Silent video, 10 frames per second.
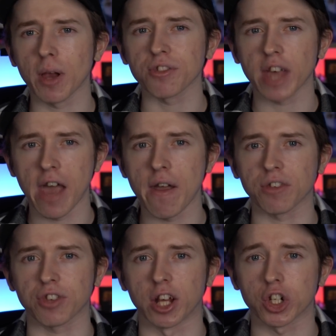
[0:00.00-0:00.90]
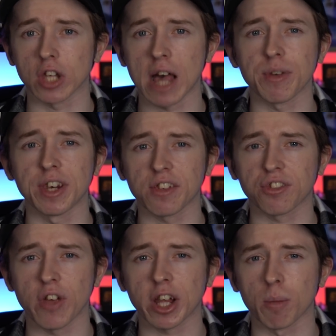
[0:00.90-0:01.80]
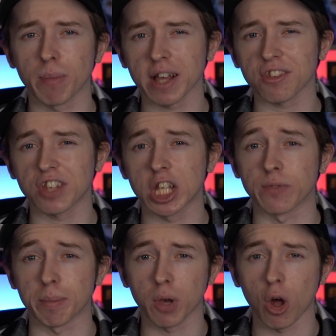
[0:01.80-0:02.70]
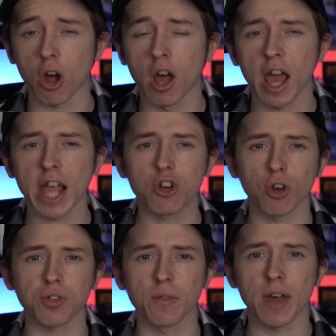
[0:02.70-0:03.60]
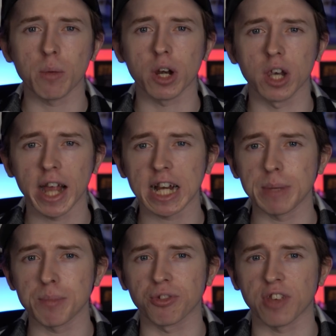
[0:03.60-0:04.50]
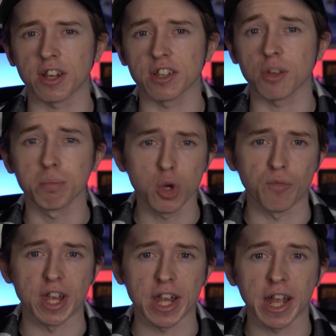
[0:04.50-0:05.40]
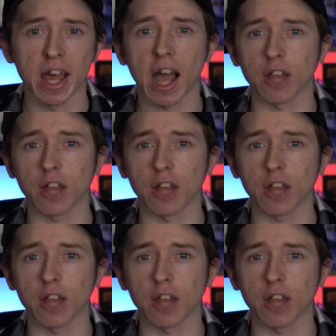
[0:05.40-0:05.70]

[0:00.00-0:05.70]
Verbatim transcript: Plus airing schedule and the necessary complexity of the plot, a crossover event would likely be presented as a movie,